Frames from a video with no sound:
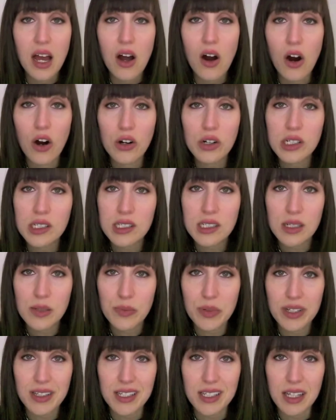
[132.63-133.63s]
Artists
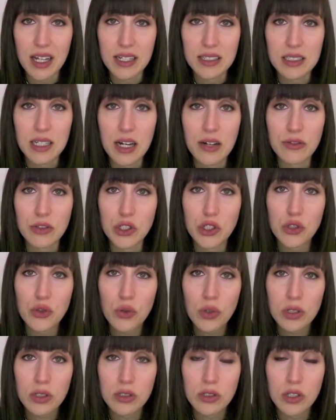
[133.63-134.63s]
typically like to have a
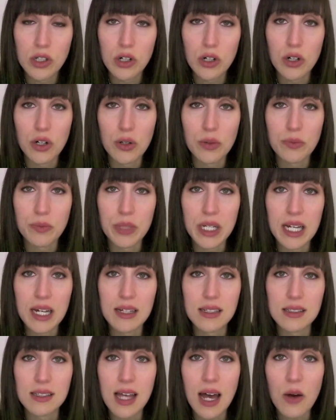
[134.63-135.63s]
shorter term
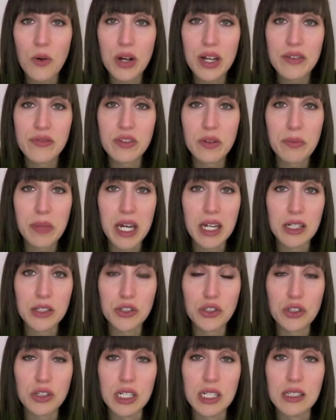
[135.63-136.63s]
because that way if the
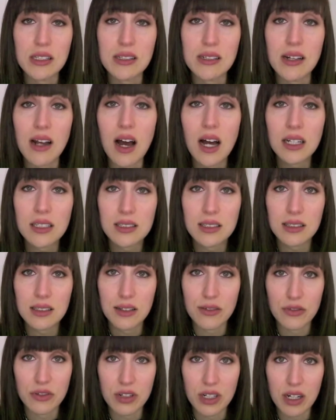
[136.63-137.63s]
manager is not
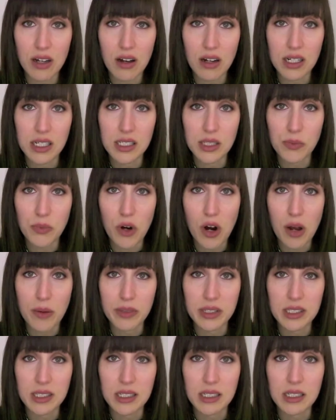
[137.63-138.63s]
delivering on his
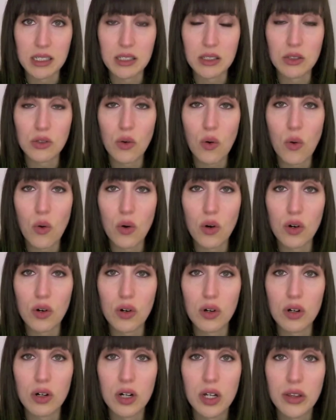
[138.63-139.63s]
promises,
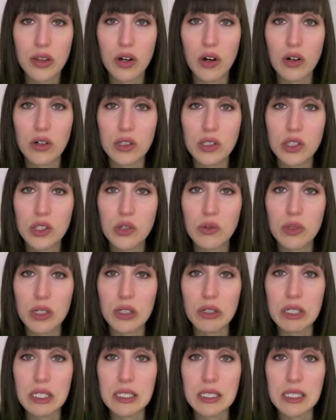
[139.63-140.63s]
or the artist's career
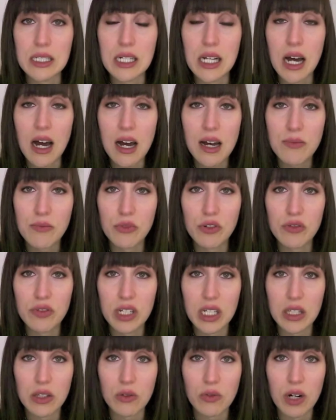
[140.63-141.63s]
is not moving
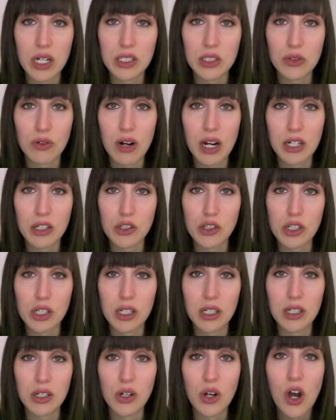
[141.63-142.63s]
in the right
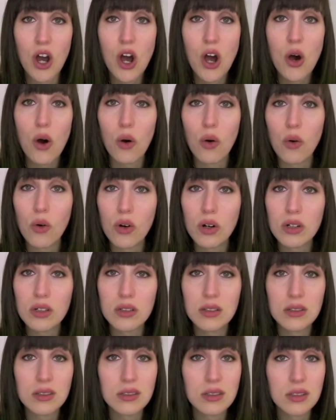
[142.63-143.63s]
direction,
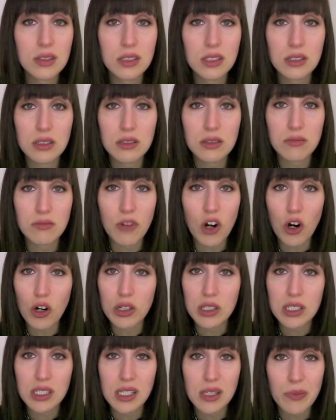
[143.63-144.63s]
or the
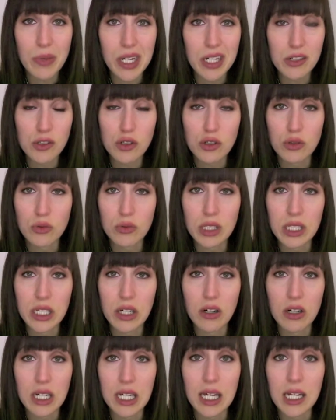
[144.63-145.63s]
artist and the manager really
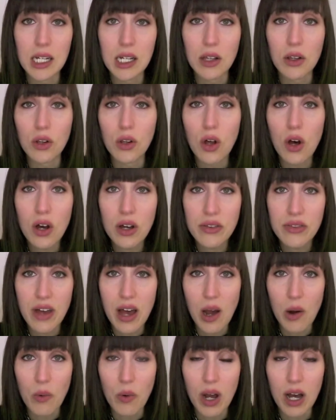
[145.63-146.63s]
aren't getting along
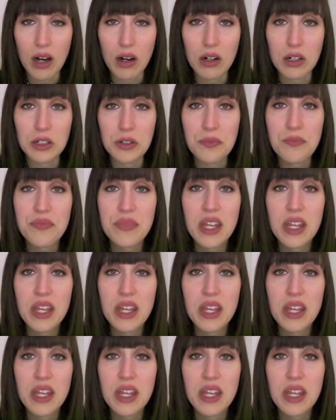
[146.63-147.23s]
that well,